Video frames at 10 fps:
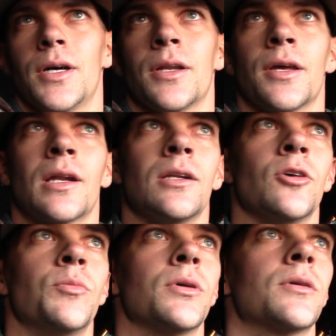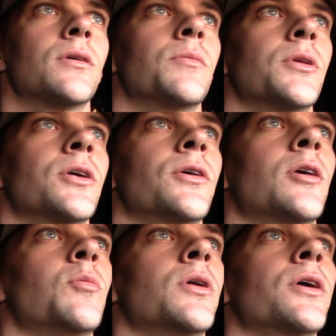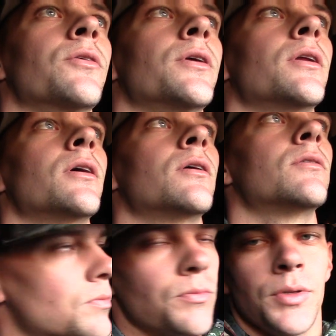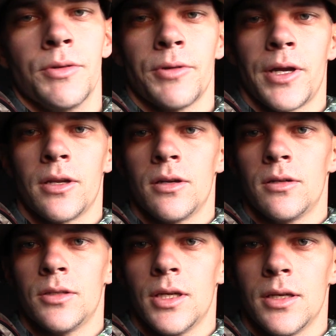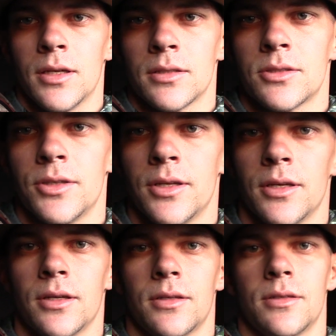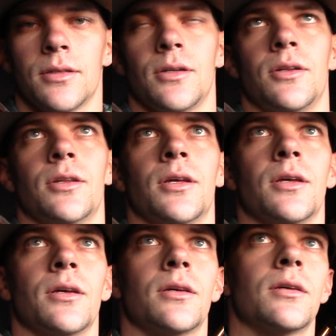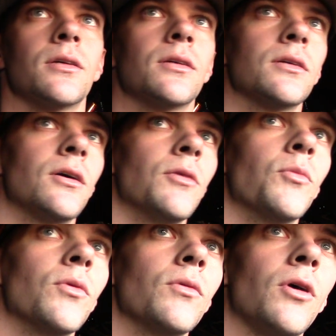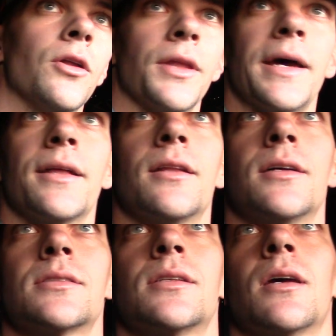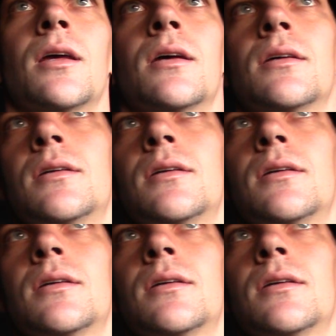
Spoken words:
Antelope. I'm in a ground blind right now. Been raining all day yesterday, and all day, all night last night.